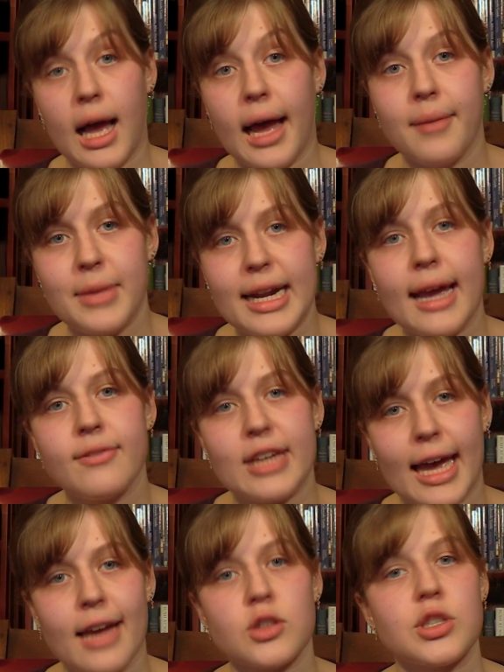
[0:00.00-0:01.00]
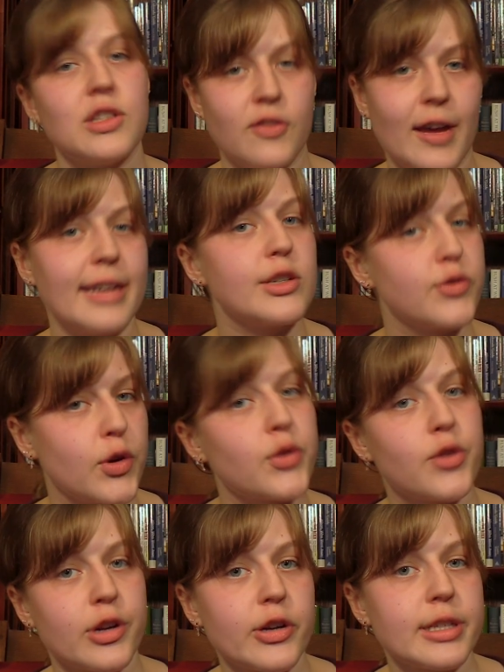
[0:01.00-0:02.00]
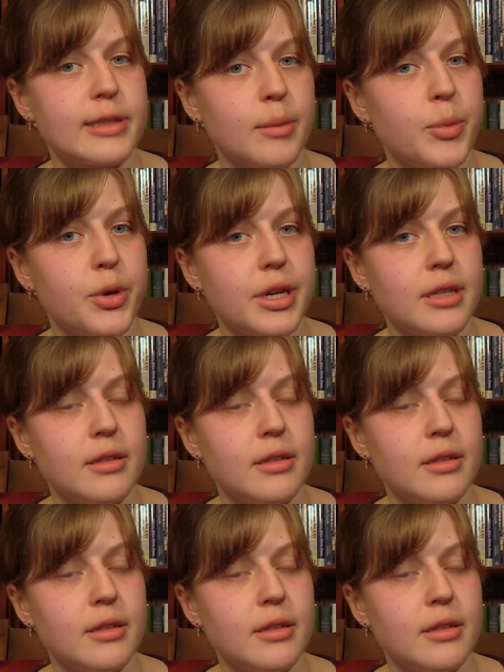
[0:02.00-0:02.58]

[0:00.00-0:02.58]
I'm gonna have to actually find a Roadrunner at some point.